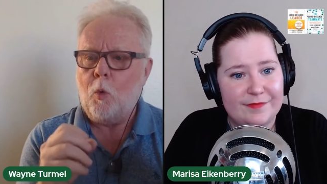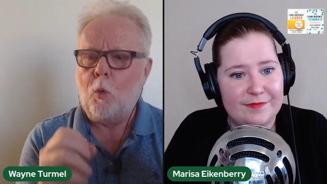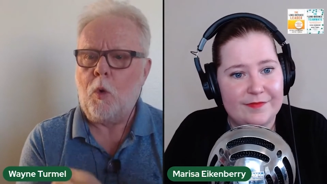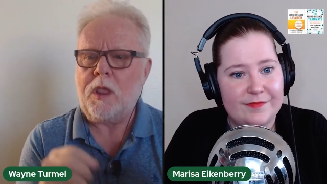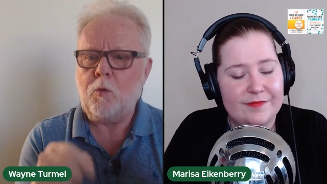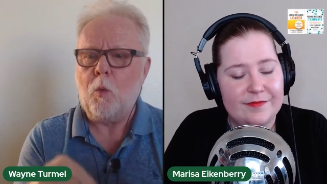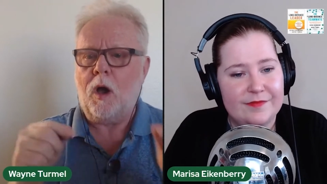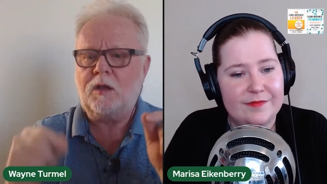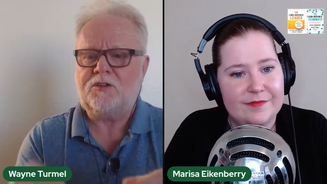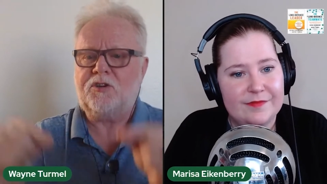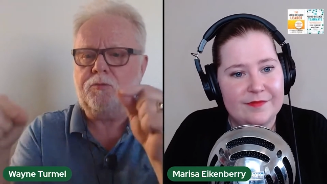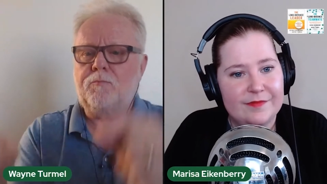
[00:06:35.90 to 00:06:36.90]
Speaker 1: We
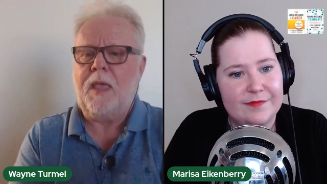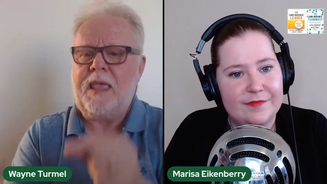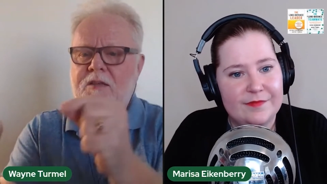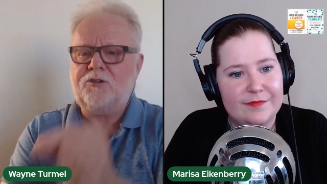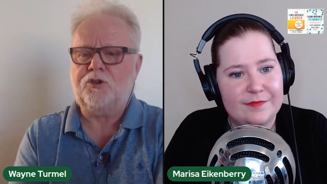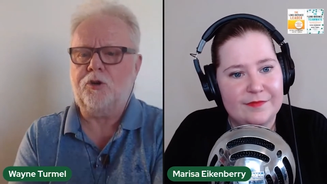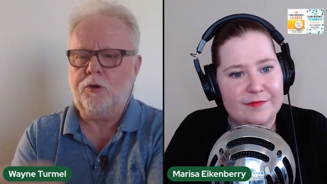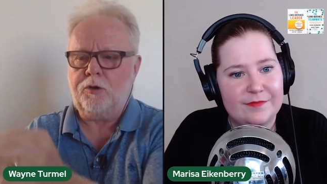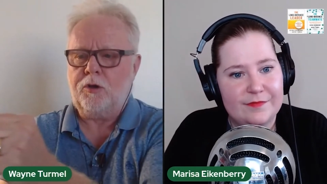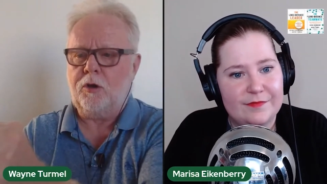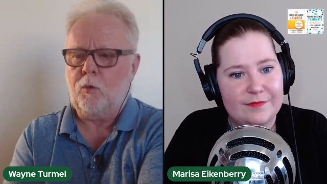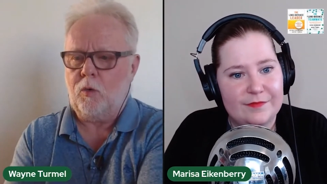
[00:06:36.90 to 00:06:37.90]
want to make sure
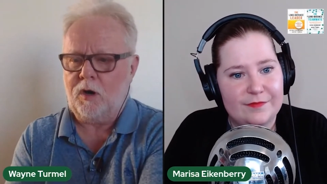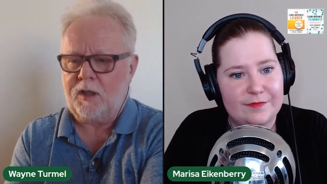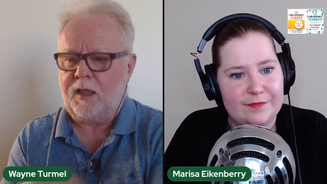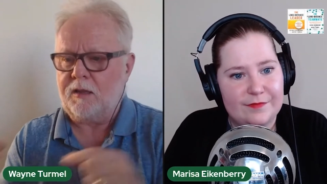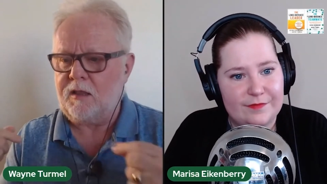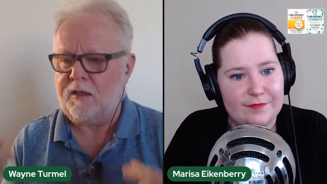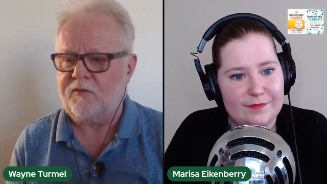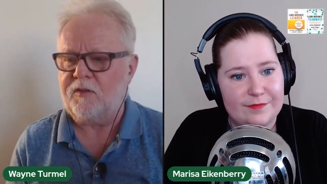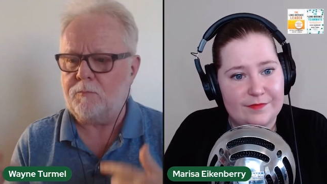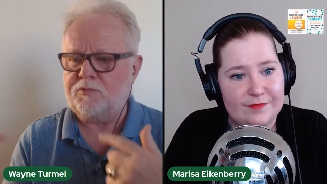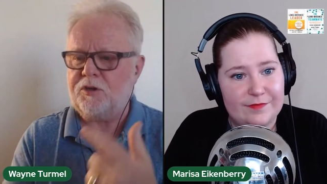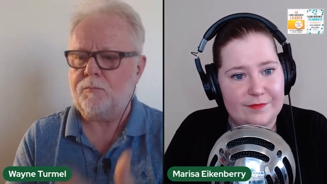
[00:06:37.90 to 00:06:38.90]
you're working. The
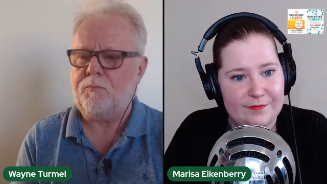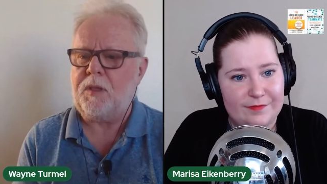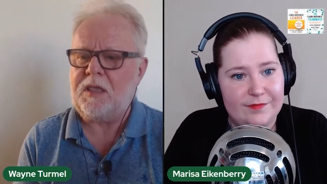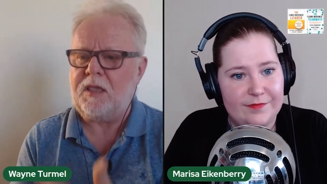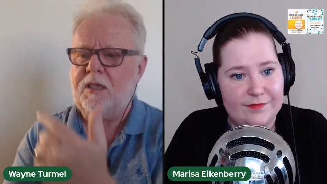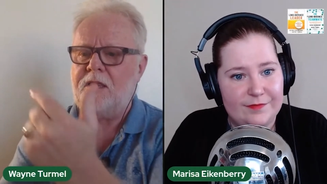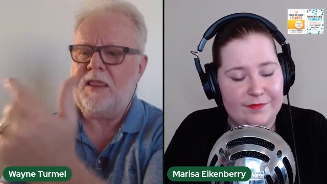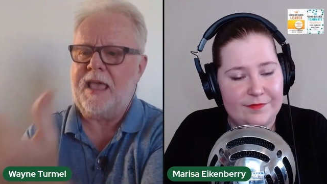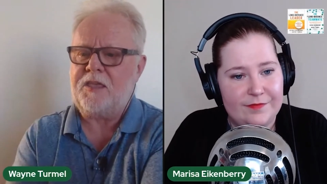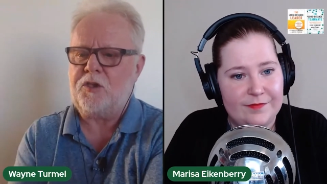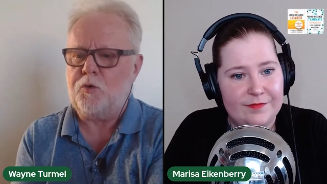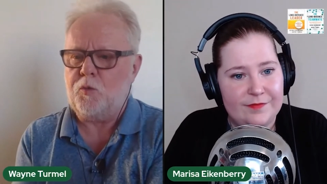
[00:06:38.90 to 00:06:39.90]
assumption being
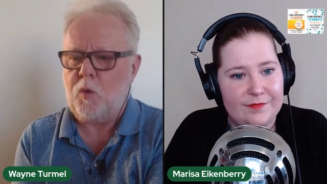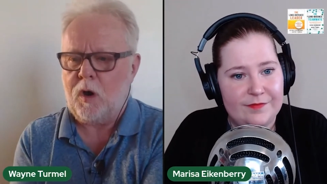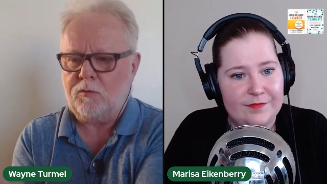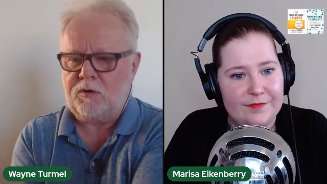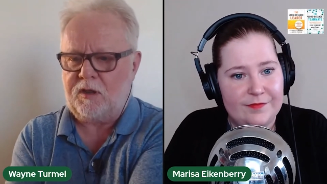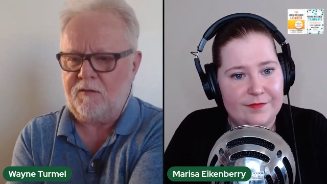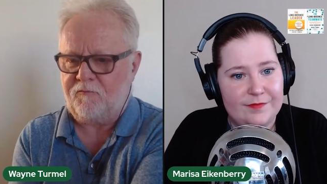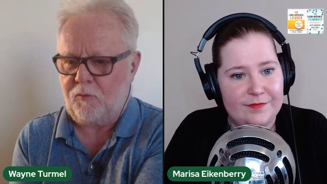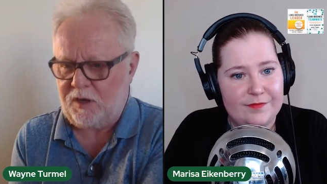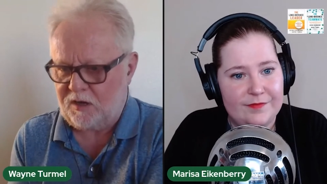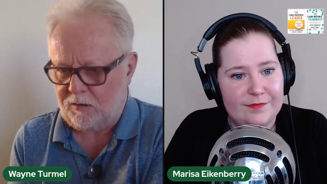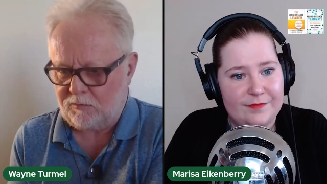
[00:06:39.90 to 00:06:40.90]
that you won't if
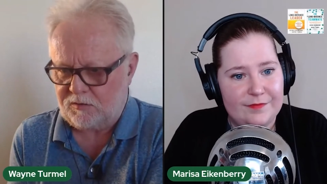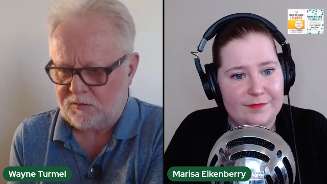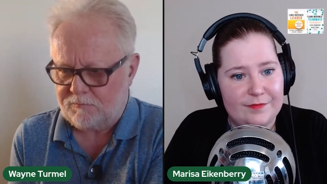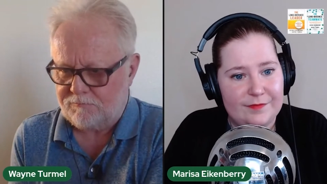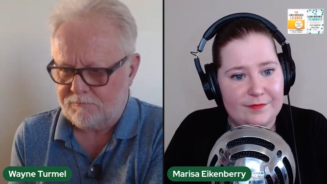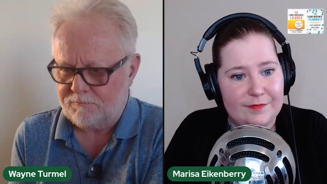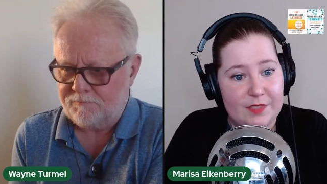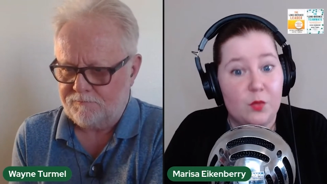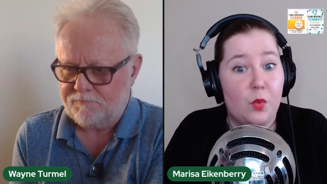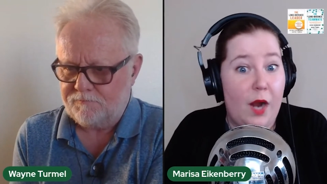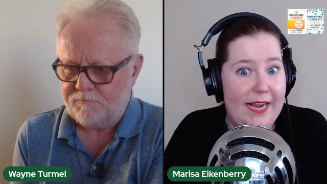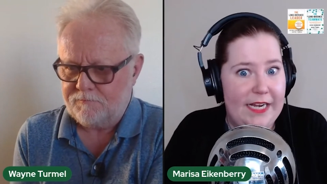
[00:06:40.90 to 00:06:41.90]
we don't.
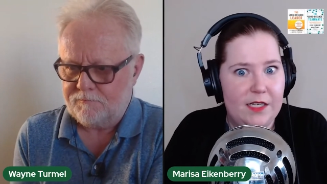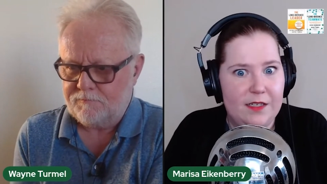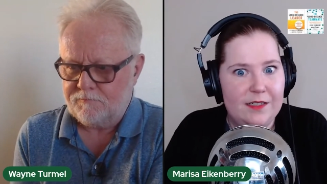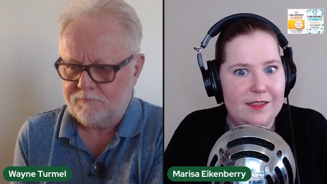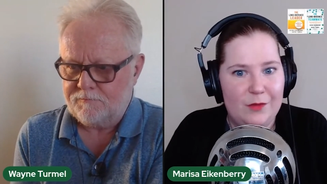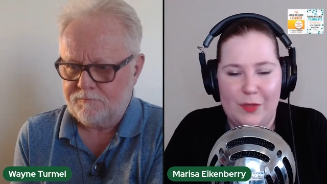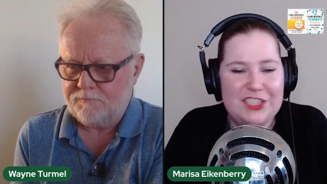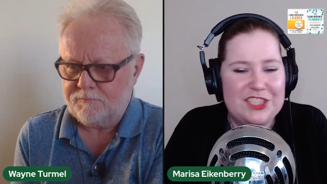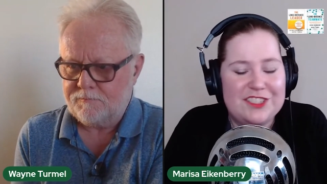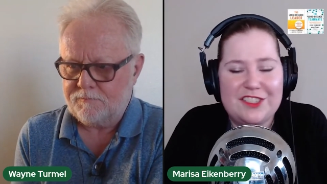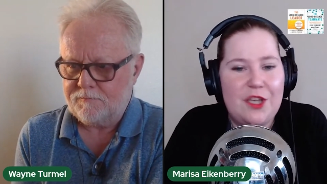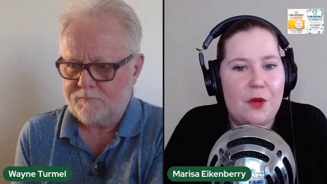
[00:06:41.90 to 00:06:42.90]
Speaker 2: Right. Which
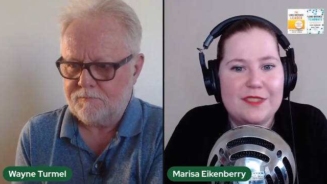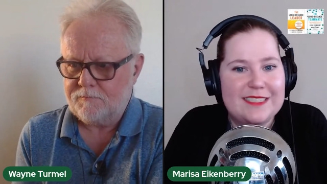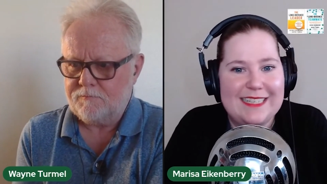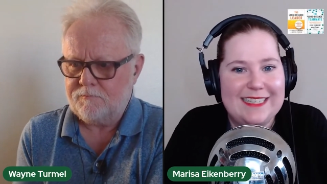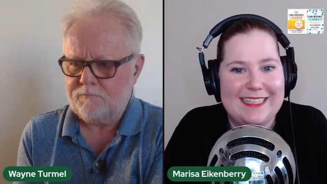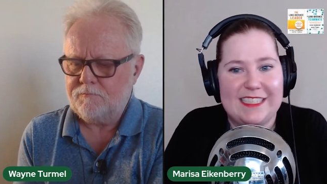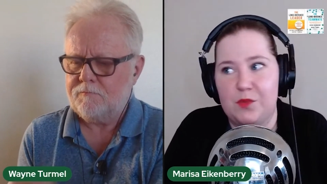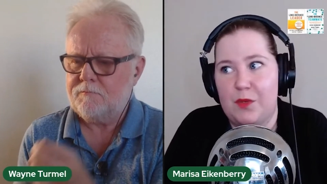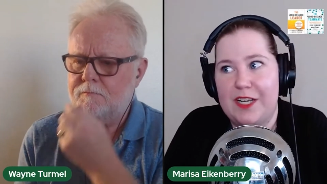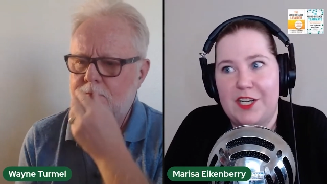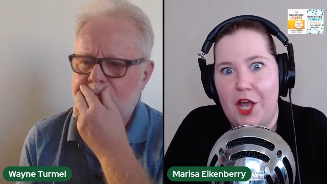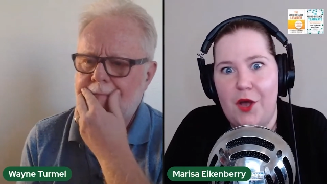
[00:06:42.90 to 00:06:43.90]
is so silly
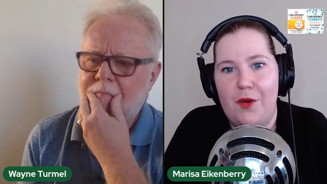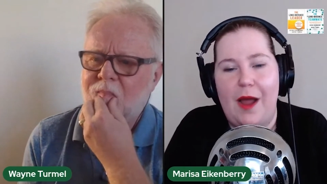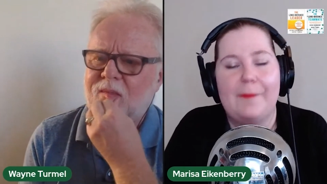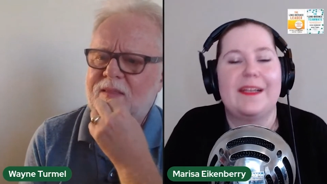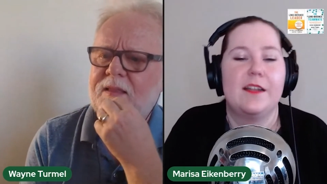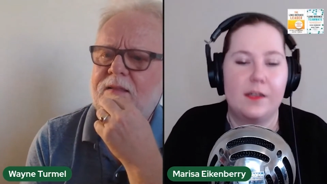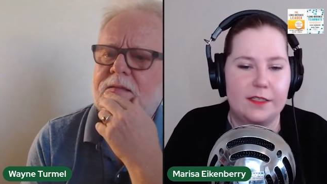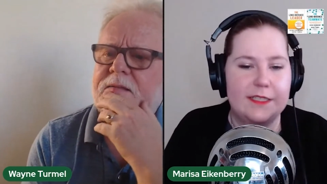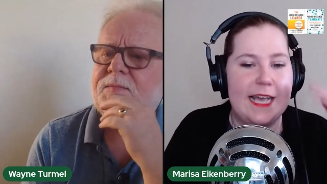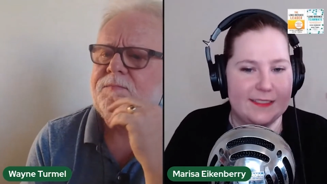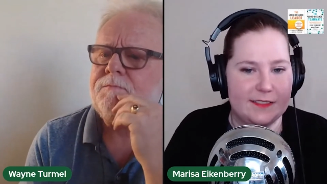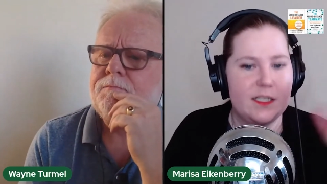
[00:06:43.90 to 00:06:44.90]
because we know, I mean,
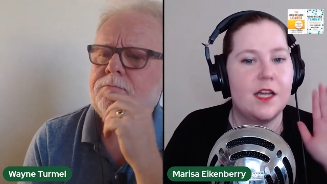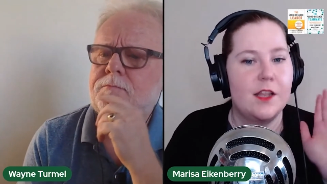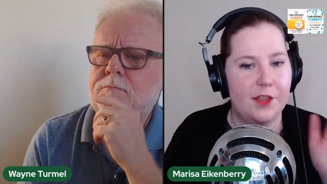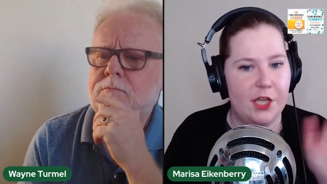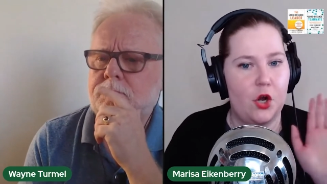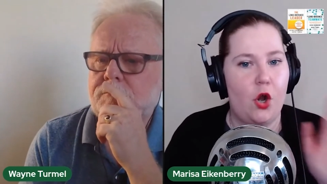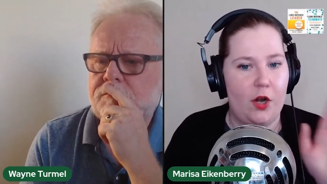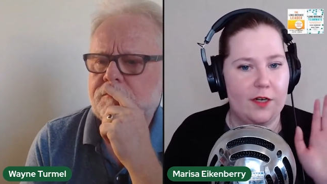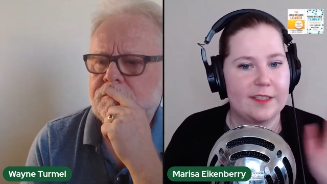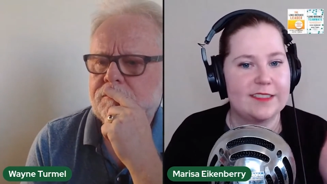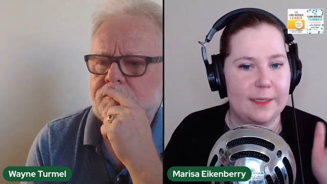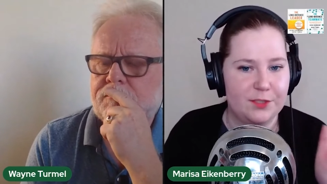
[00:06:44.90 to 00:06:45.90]
yes, there
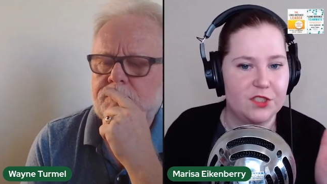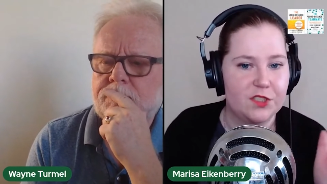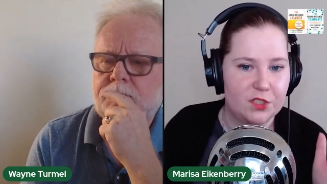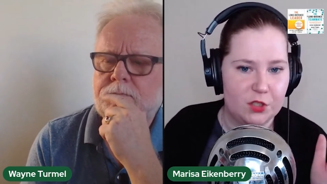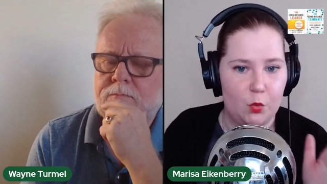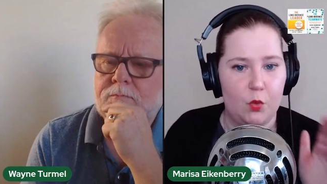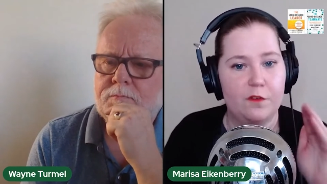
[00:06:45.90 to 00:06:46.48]
are exceptions to the